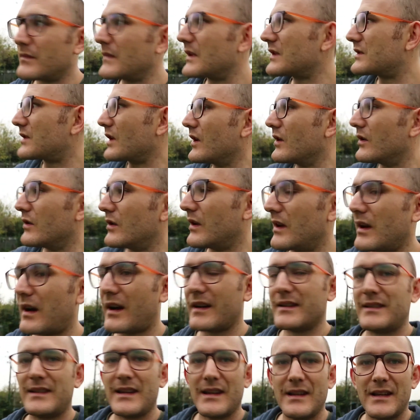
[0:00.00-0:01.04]
So
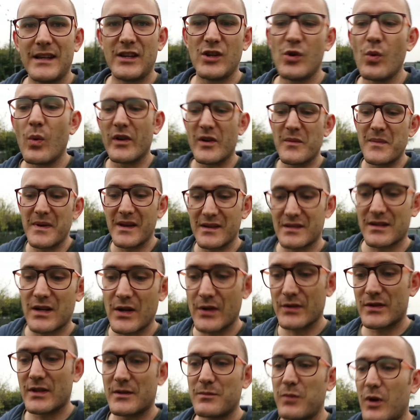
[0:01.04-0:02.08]
ideally you want to be as
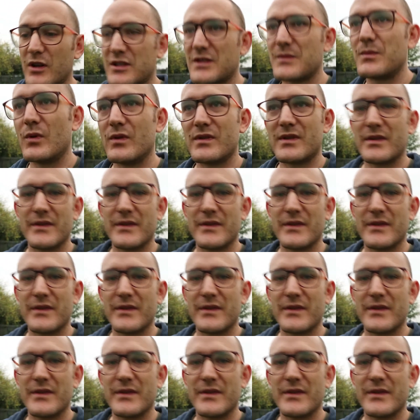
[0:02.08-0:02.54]
close as possible.